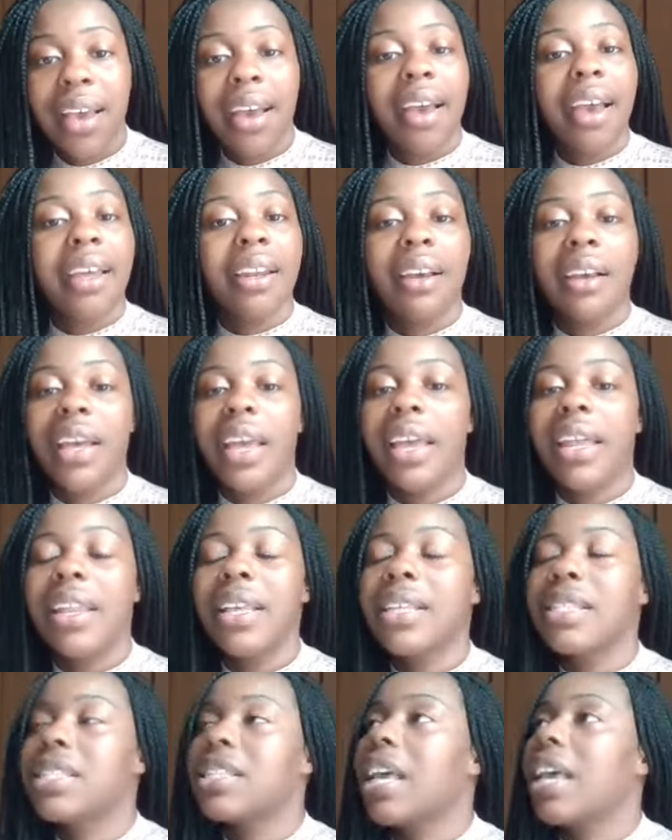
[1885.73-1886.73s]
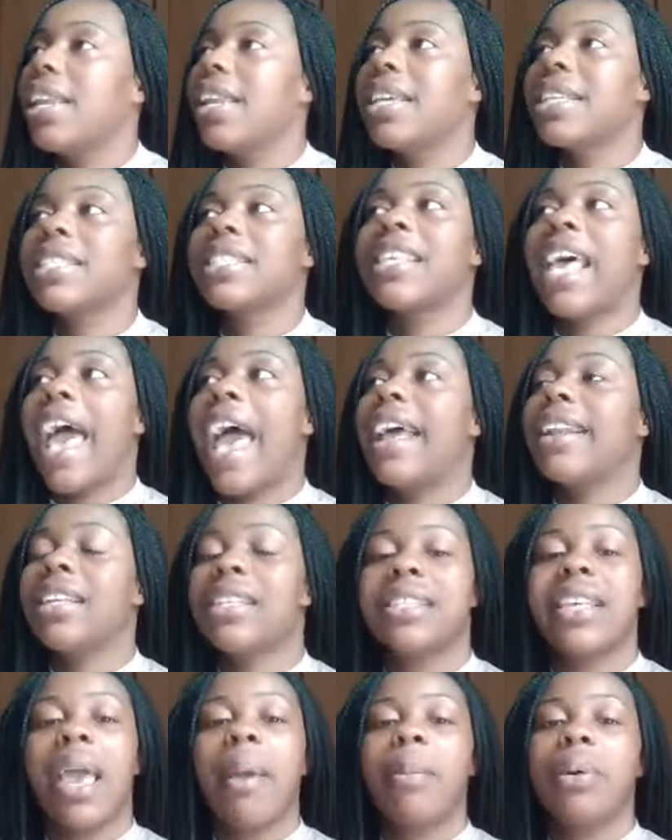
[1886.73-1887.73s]
And, and it's and it's sad to
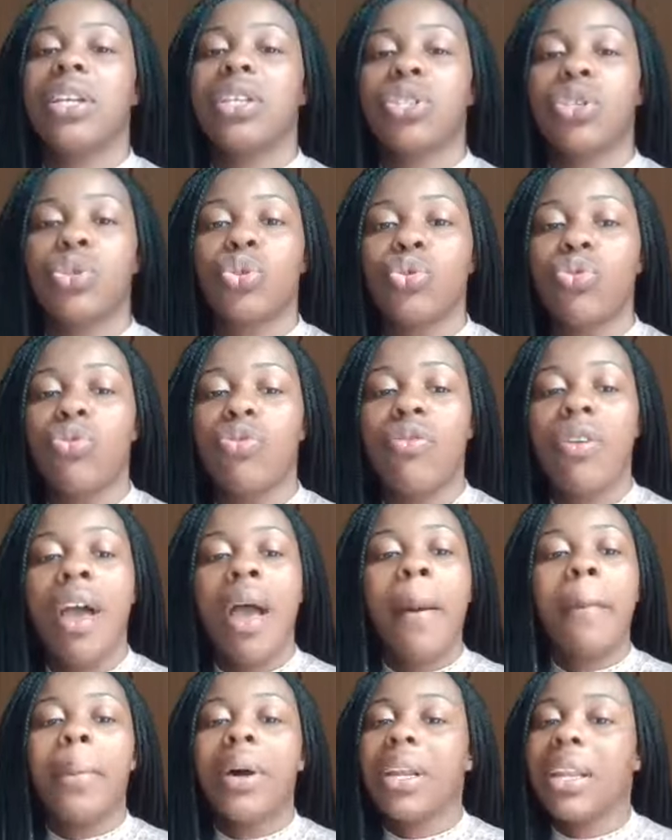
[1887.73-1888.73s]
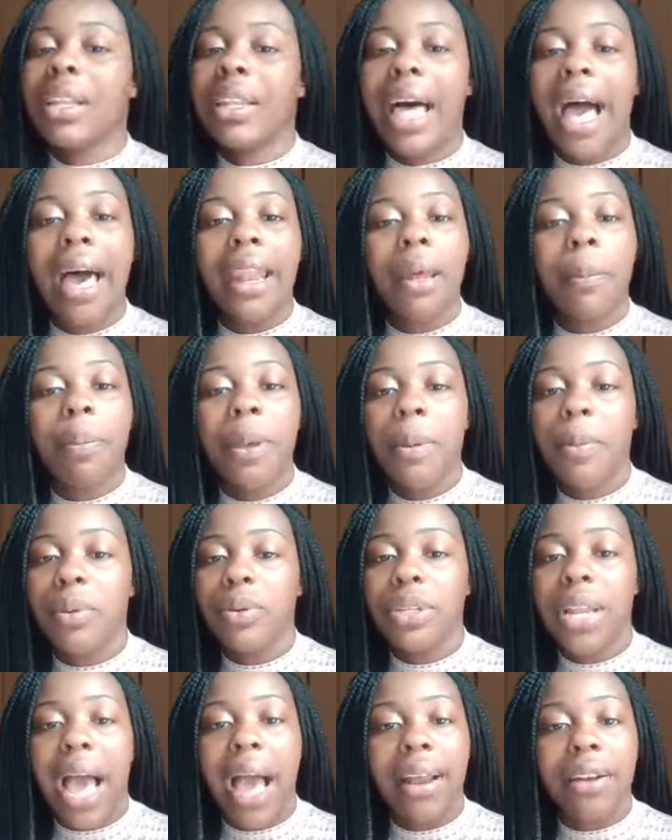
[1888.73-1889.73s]
say, but it's the truth. But a lot of people
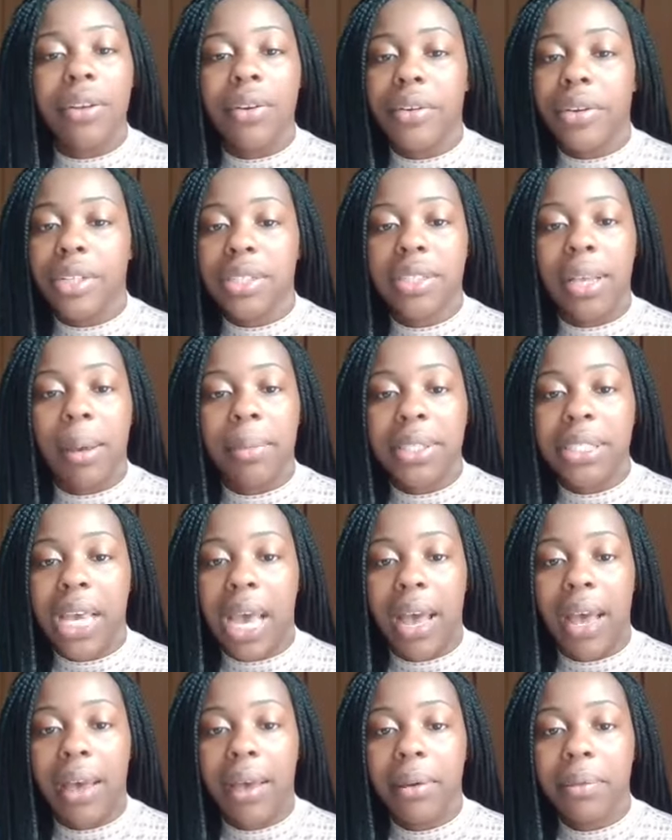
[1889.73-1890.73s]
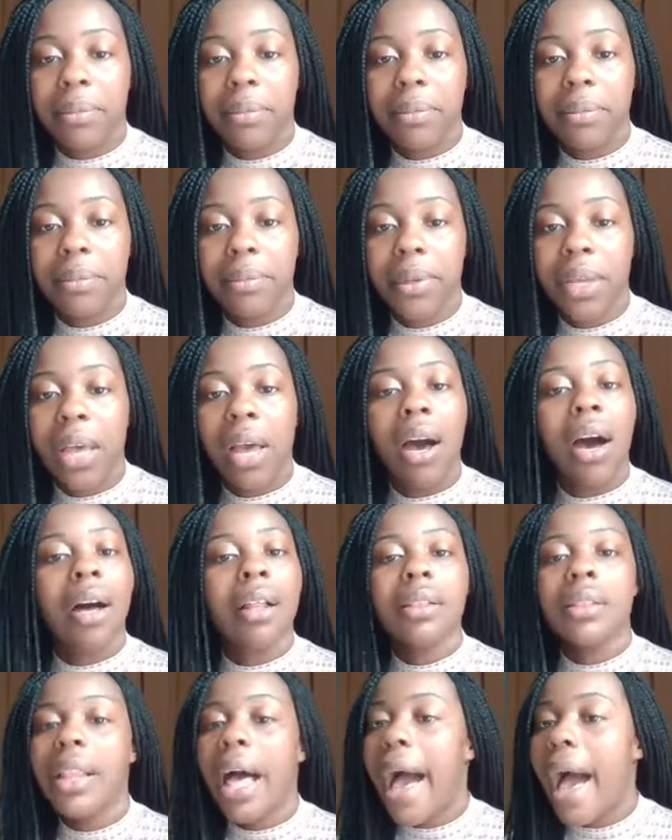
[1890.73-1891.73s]
die during the summertime. A
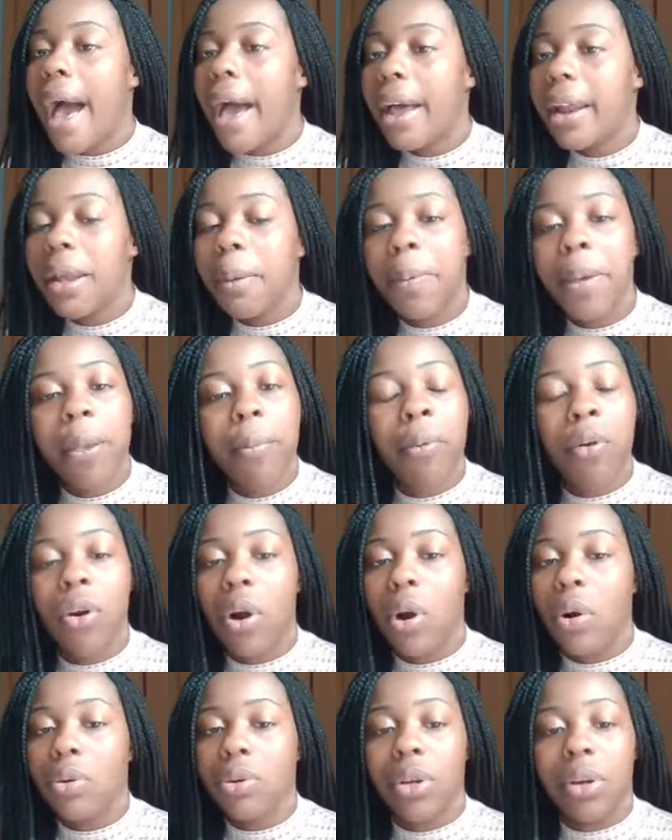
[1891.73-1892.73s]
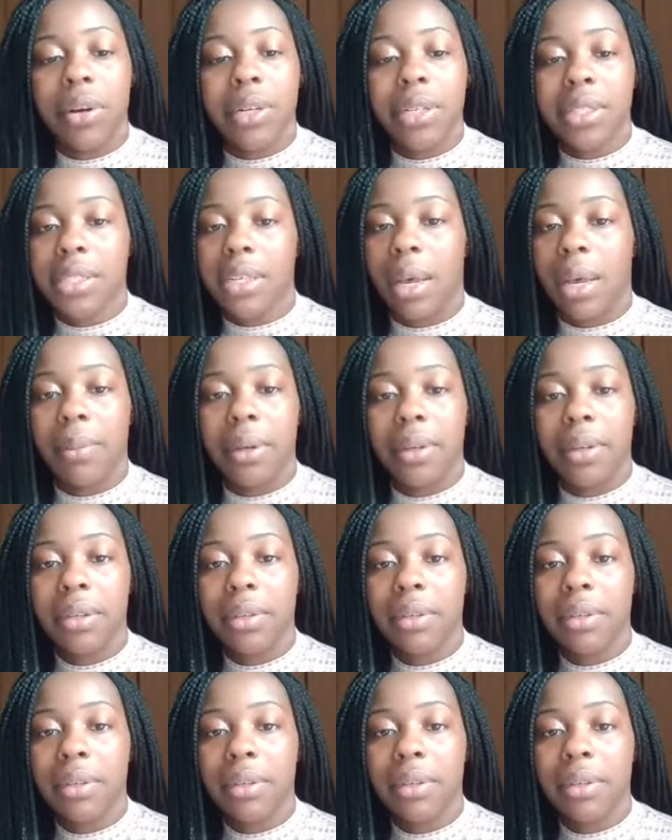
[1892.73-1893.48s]
lot of people go during the summer